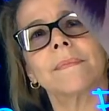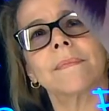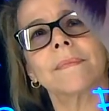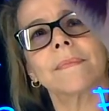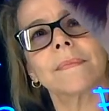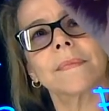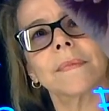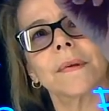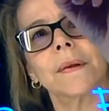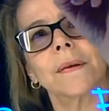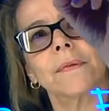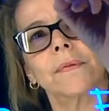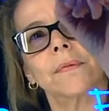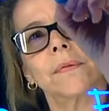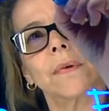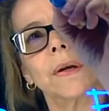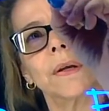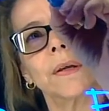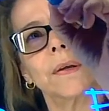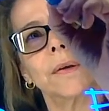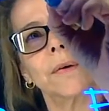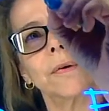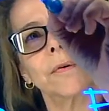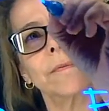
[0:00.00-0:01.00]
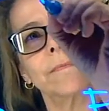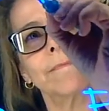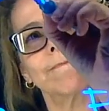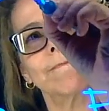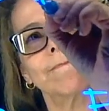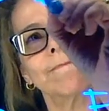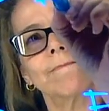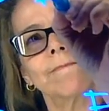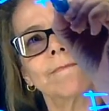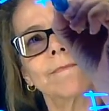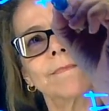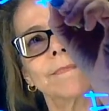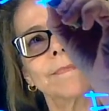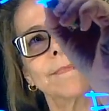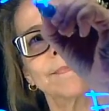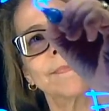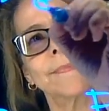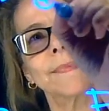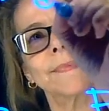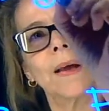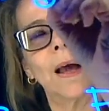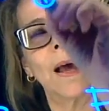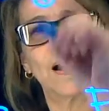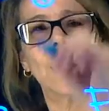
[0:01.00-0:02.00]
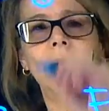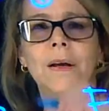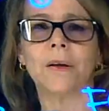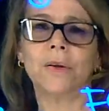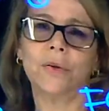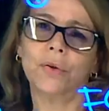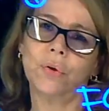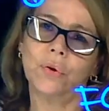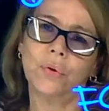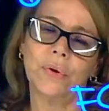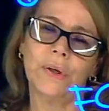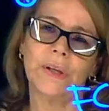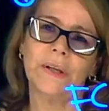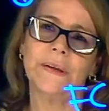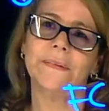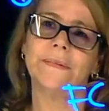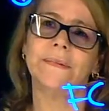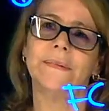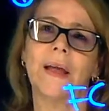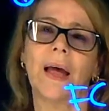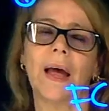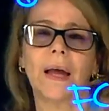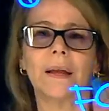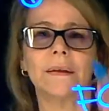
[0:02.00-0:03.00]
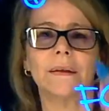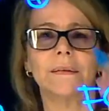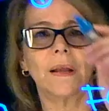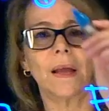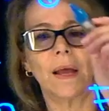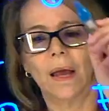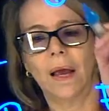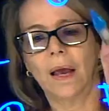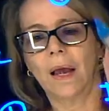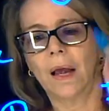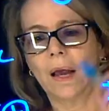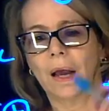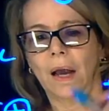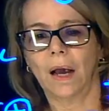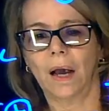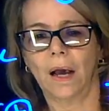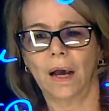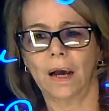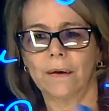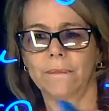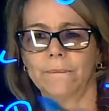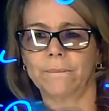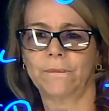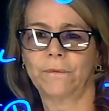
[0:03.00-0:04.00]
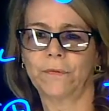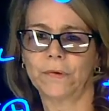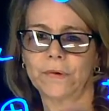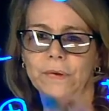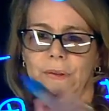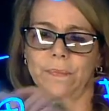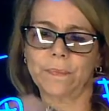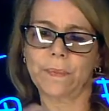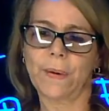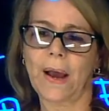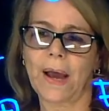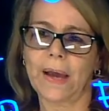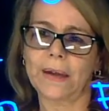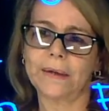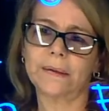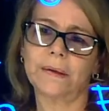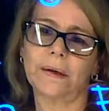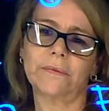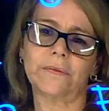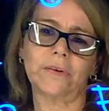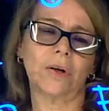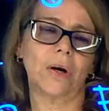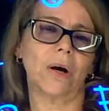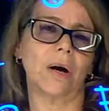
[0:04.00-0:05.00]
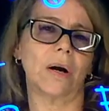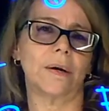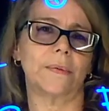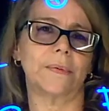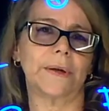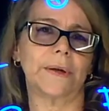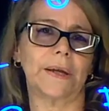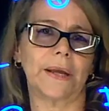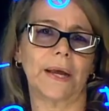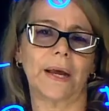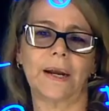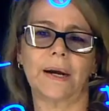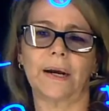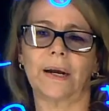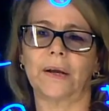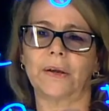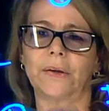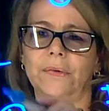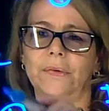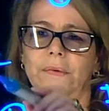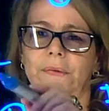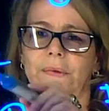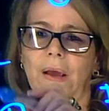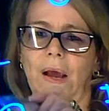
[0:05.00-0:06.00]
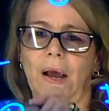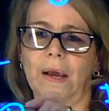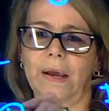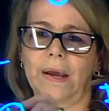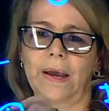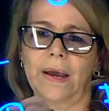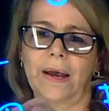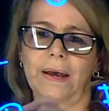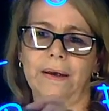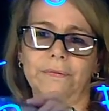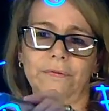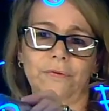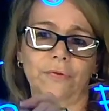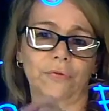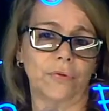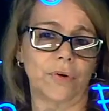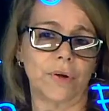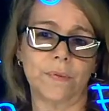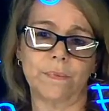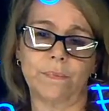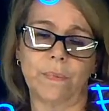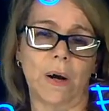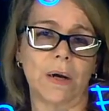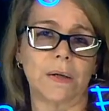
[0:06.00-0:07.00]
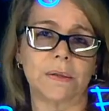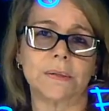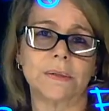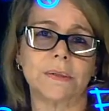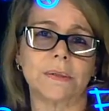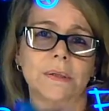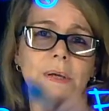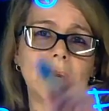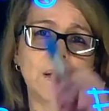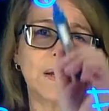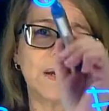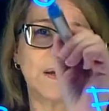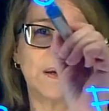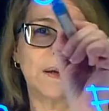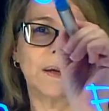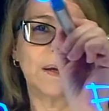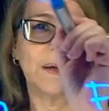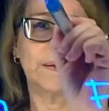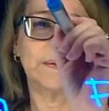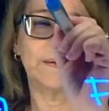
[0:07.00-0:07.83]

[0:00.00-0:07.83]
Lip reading: this right here, notice that for the pattern of a carbocation, I have 3 bonds in that